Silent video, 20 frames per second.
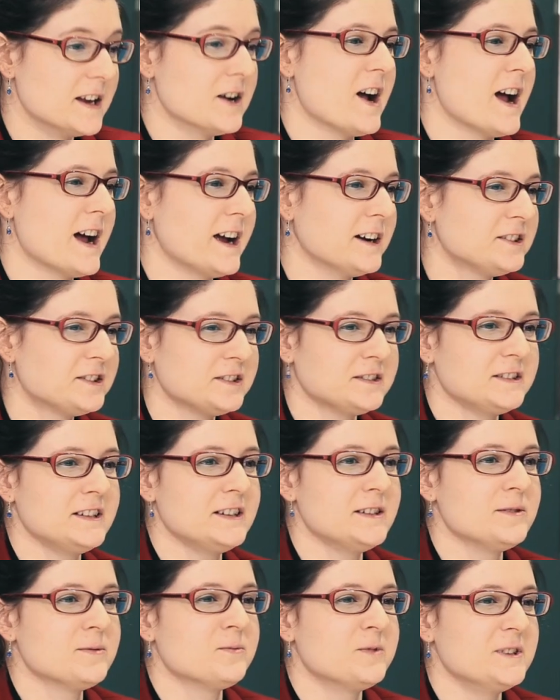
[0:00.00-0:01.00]
You know,
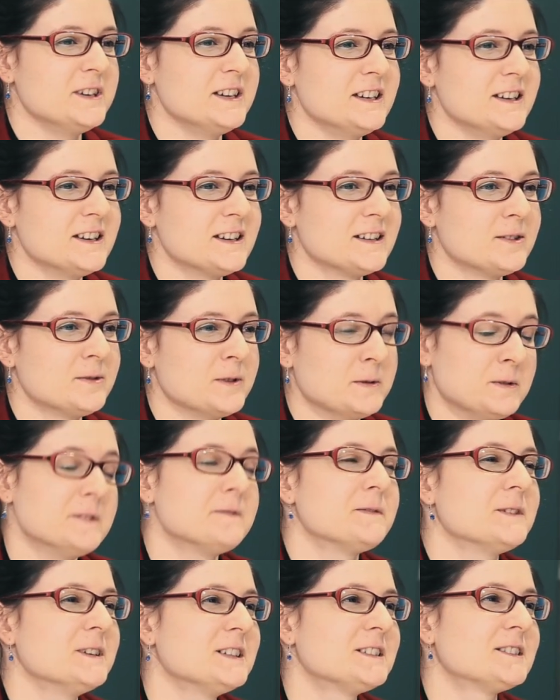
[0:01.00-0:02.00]
actually, we when we
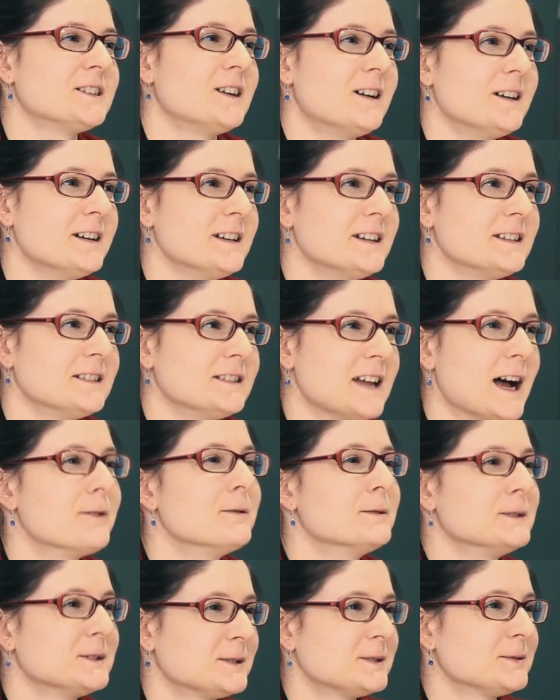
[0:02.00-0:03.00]
first saw it, that
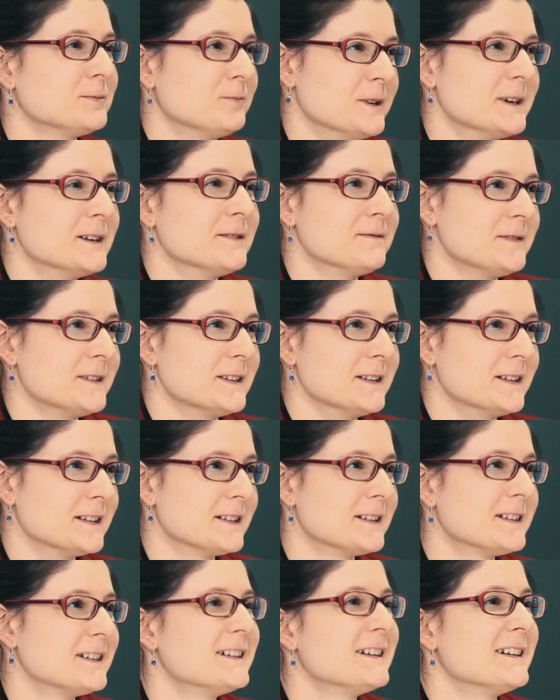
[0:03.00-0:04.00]
was one of
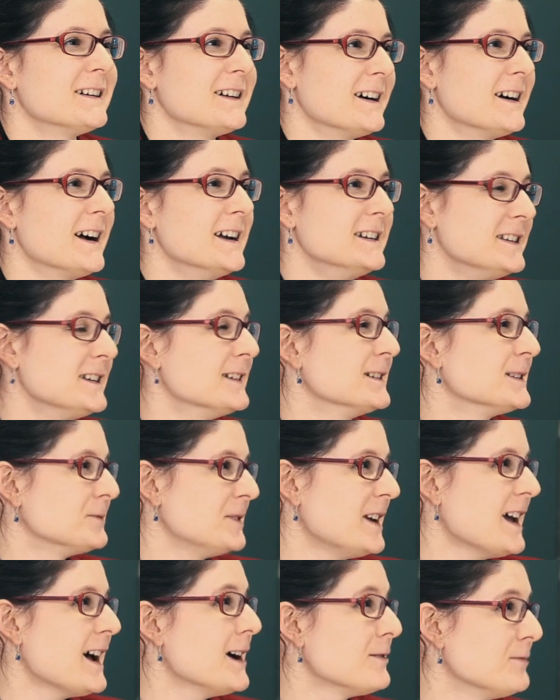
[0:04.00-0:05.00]
the ideas
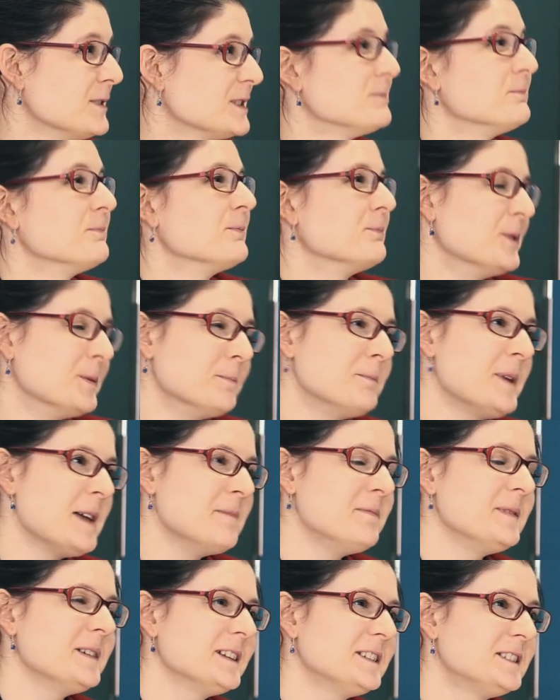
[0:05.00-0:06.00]
we had was, well,
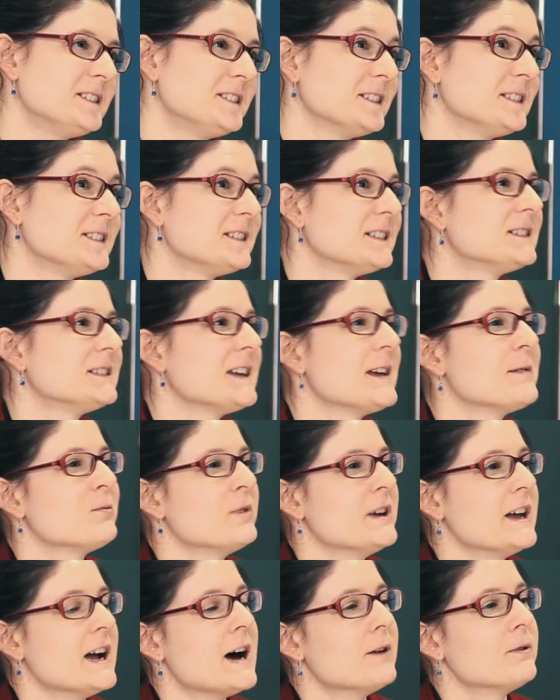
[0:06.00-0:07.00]
maybe it's just the same
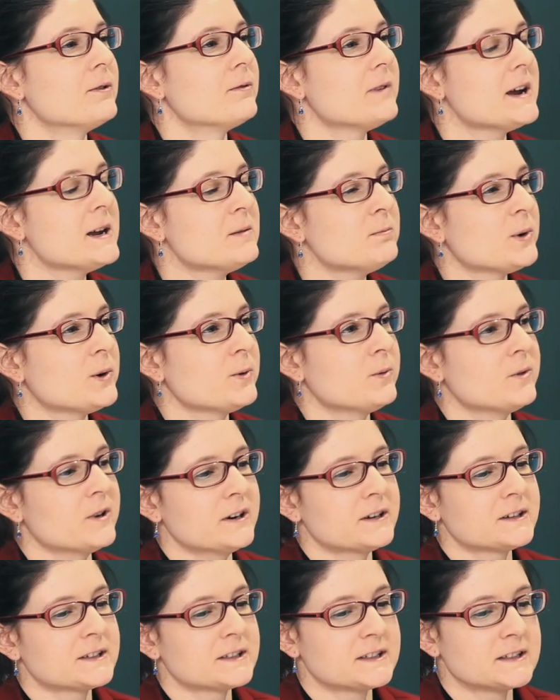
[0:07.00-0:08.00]
way how a rainbow
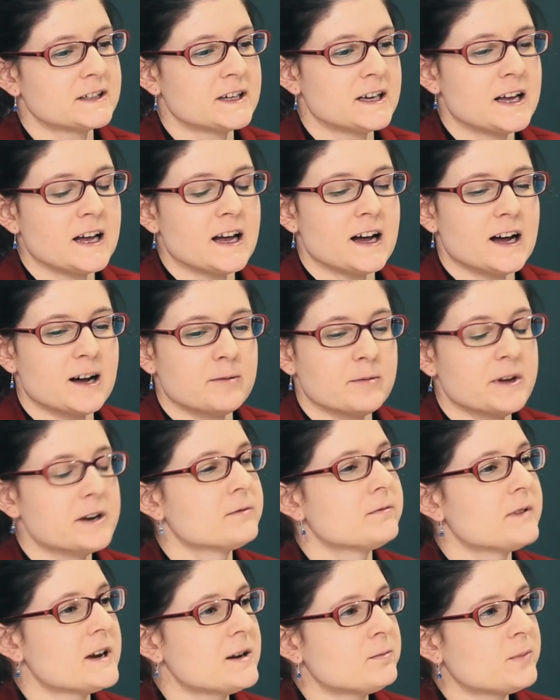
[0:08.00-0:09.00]
works. Um, and
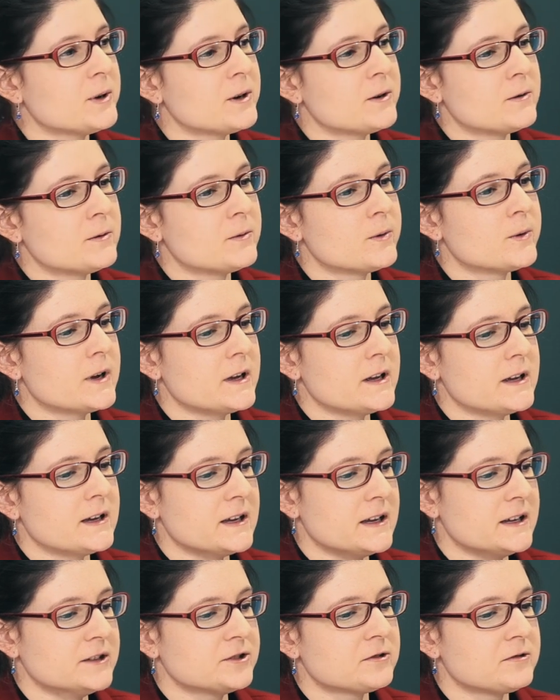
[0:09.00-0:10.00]
a rainbow
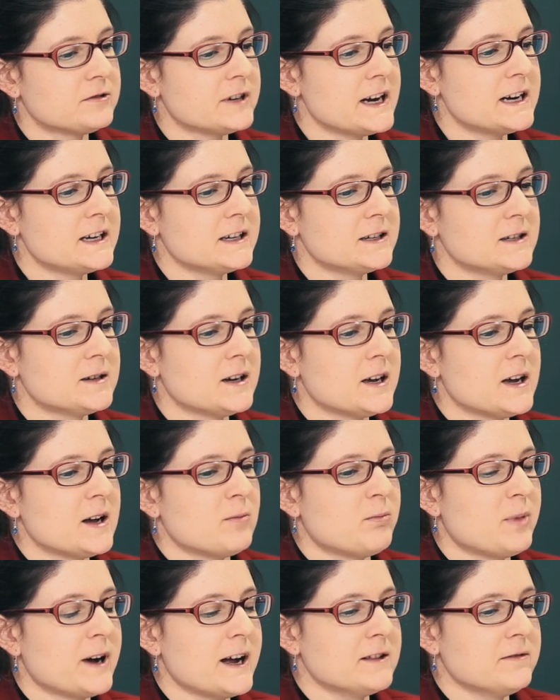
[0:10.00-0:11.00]
is created
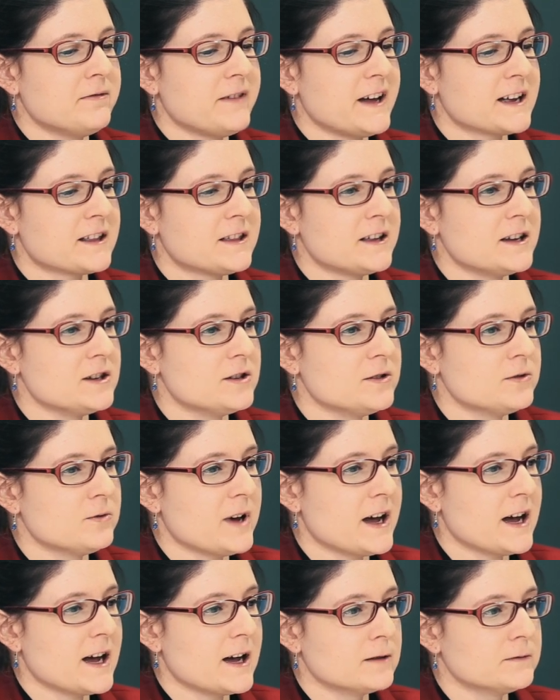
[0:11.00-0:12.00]
by the fact that you
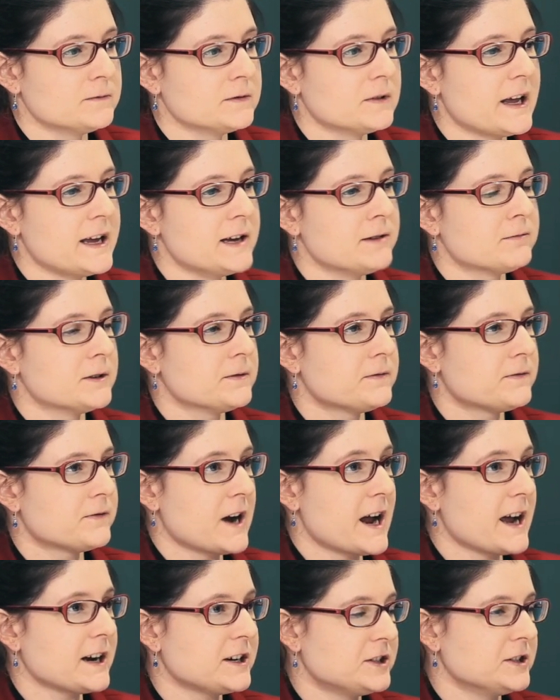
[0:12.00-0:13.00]
have light
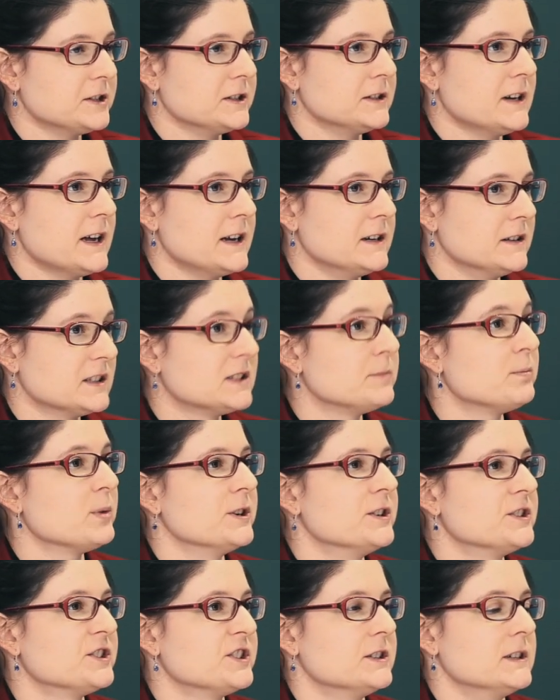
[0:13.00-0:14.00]
refraction and
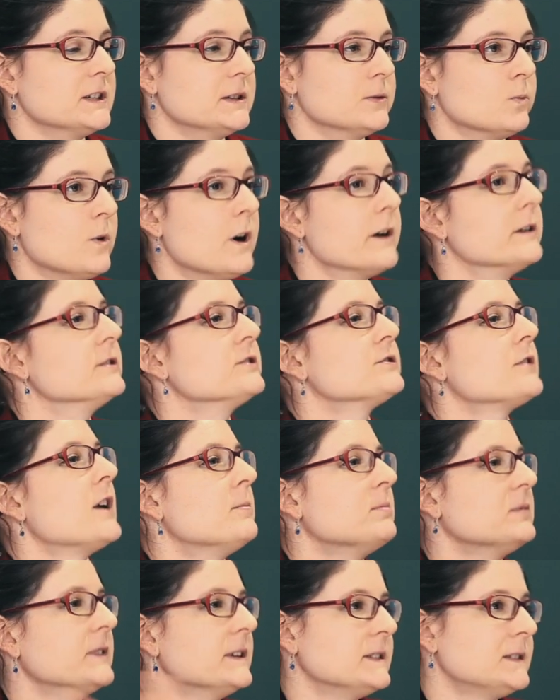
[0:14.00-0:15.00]
dispersion in water
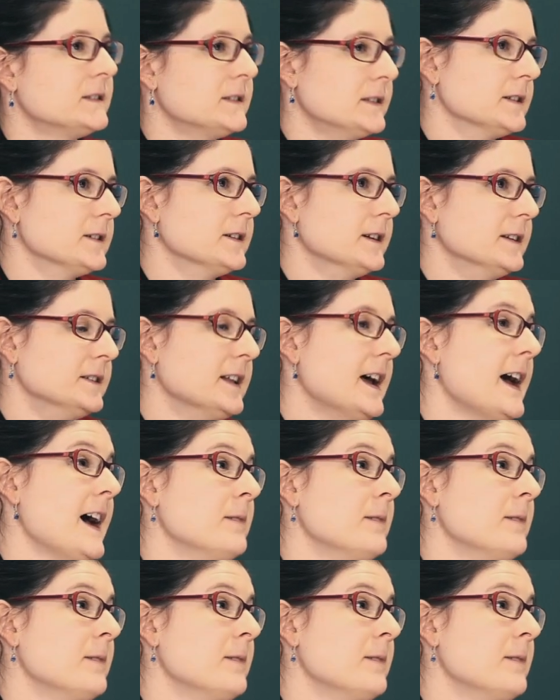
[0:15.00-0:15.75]
droplets that are in the